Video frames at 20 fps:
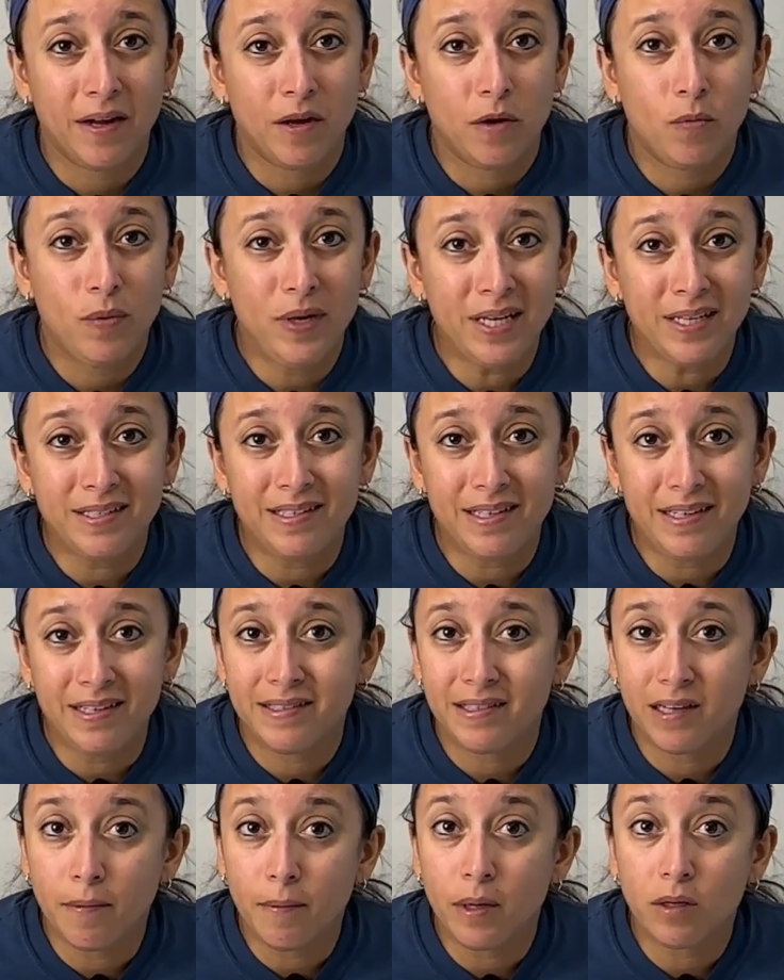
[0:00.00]
we see
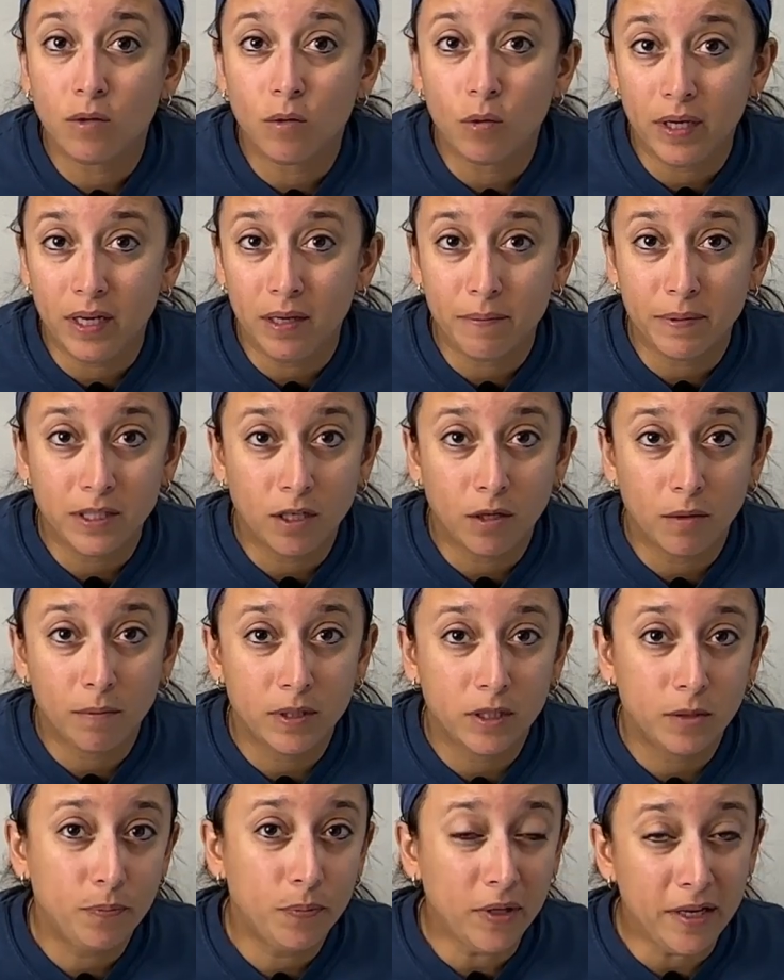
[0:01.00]
subungual
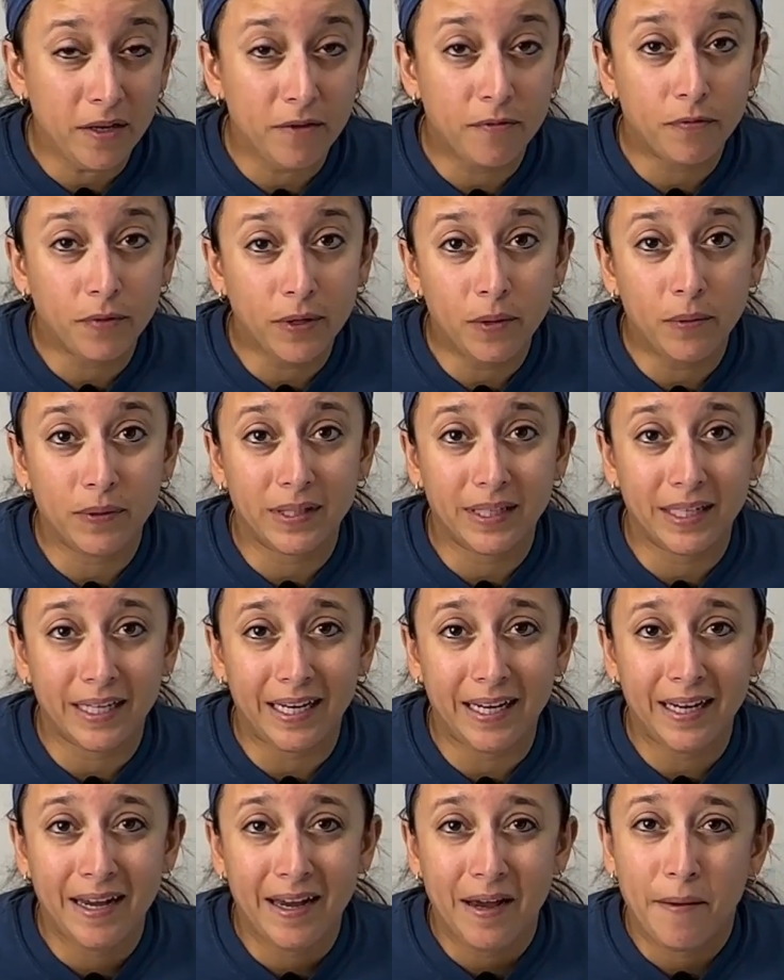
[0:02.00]
hematomas pretty frequently,